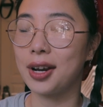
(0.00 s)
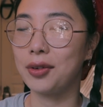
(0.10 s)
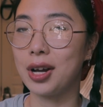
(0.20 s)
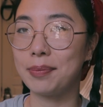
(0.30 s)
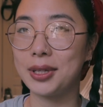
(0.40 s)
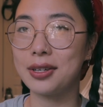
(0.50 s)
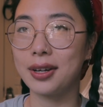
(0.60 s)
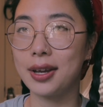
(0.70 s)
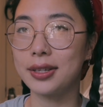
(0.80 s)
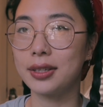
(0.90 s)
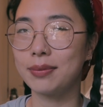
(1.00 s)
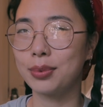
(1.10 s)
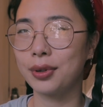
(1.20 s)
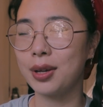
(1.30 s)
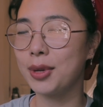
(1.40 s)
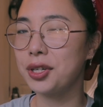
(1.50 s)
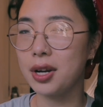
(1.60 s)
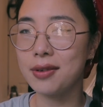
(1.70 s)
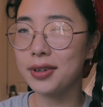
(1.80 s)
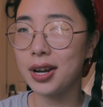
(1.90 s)
I will update you guys pretty much
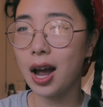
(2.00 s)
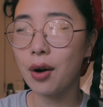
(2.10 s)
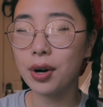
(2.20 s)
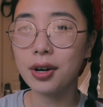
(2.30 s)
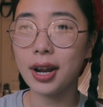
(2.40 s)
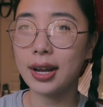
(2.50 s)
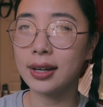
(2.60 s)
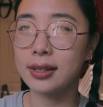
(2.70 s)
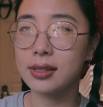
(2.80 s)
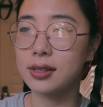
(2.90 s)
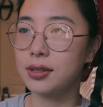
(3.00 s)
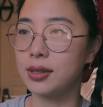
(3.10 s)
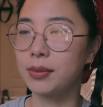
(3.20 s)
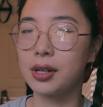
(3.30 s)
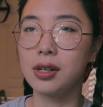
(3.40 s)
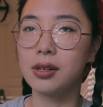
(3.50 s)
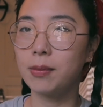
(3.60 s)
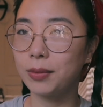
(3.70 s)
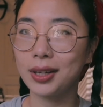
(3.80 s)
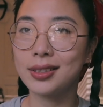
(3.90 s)
every hour and do some
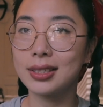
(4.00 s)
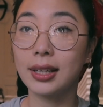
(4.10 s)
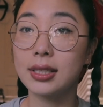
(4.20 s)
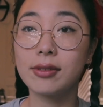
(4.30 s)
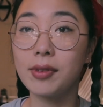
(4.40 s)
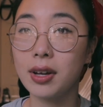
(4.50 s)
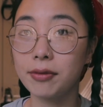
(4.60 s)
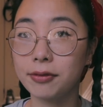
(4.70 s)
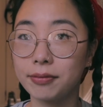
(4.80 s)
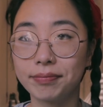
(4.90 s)
little like slice of life